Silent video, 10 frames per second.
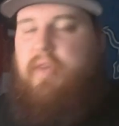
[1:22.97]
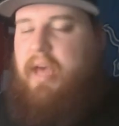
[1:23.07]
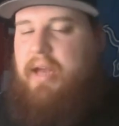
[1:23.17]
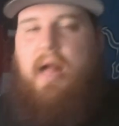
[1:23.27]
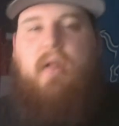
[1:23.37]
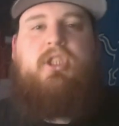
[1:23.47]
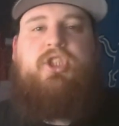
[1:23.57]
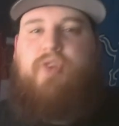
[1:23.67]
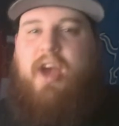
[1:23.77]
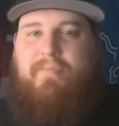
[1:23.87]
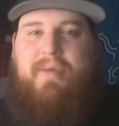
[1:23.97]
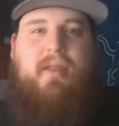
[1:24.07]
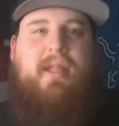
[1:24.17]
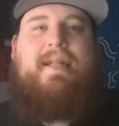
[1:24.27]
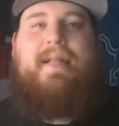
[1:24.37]
Ken Holland's draft
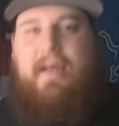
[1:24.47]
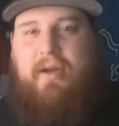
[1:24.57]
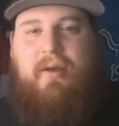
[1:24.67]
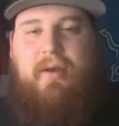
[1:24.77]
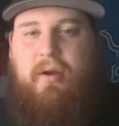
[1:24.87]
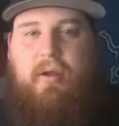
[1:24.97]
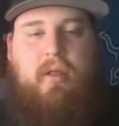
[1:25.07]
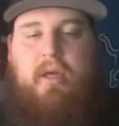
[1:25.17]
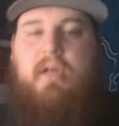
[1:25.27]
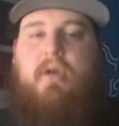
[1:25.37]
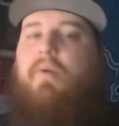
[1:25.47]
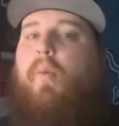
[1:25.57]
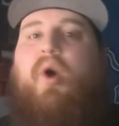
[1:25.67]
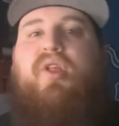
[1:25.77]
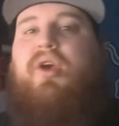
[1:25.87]
picks in the later years,
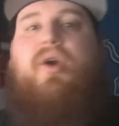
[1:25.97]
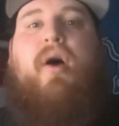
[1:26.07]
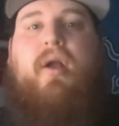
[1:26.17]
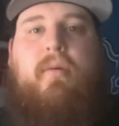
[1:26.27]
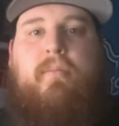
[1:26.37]
wasn't good.